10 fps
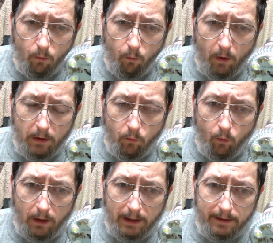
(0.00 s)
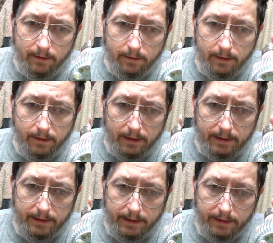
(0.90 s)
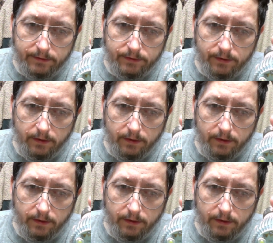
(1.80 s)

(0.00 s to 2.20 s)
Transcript: 1-watt LEDs.